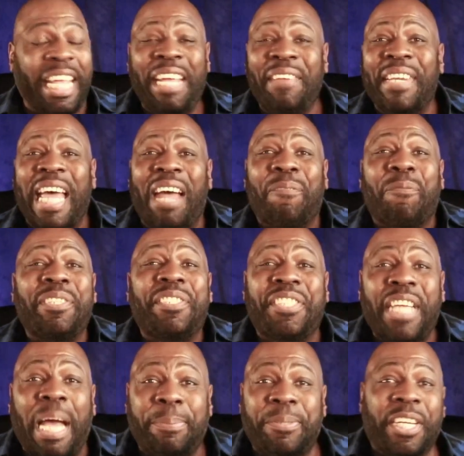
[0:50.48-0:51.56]
to even have
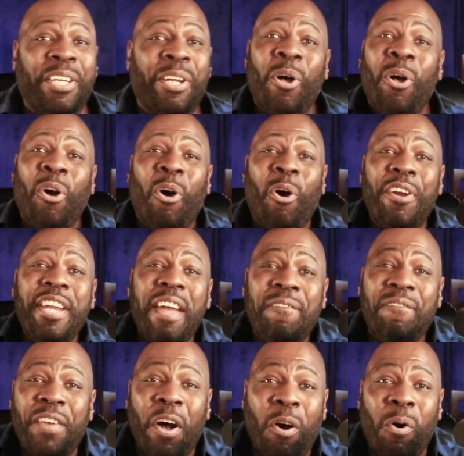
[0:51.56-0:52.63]
reception on their
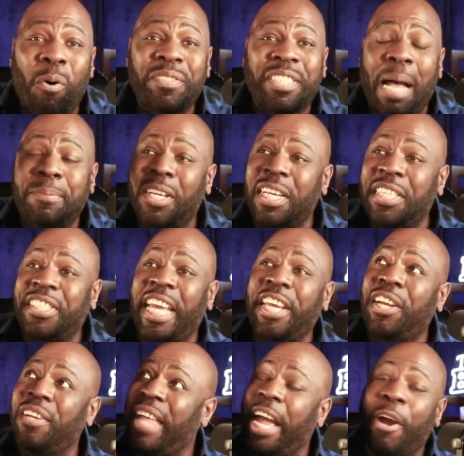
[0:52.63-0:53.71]
phones. I'm trying to tell
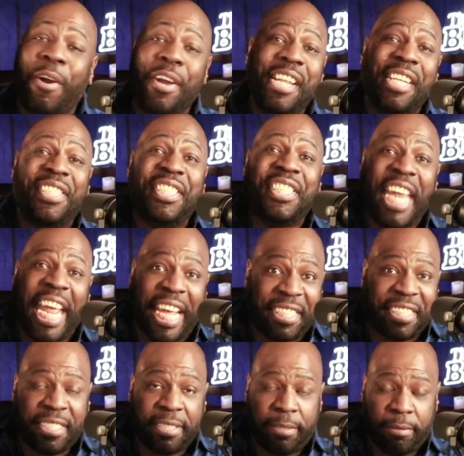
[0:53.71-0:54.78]
you, they are in the
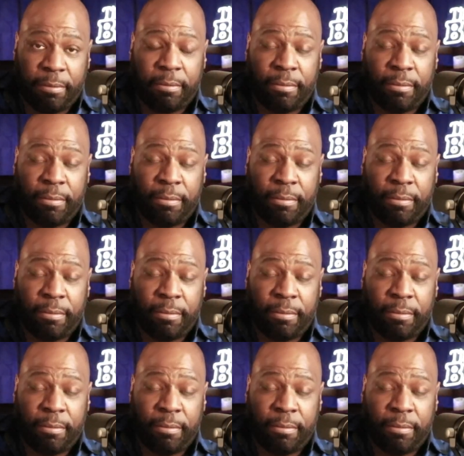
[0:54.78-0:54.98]
sticks.